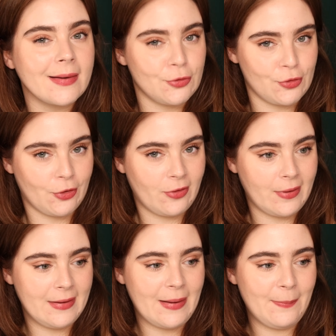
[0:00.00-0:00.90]

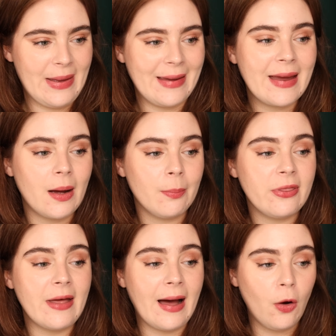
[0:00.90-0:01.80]
interested in picking up
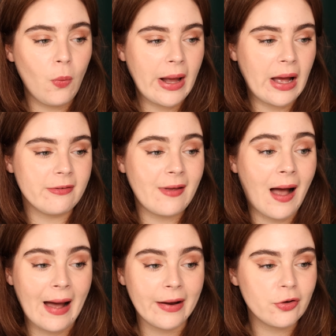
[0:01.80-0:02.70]
the LYS
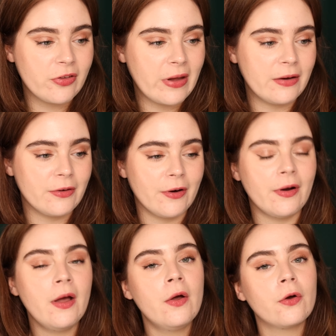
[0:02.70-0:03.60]
Higher
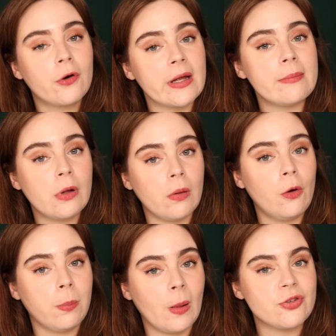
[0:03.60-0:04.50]
Standard Cream
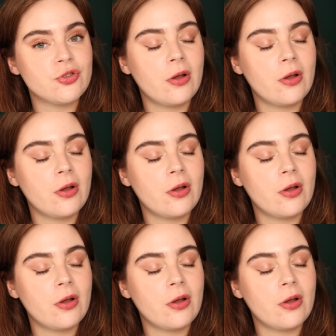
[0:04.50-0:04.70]
Glow Blush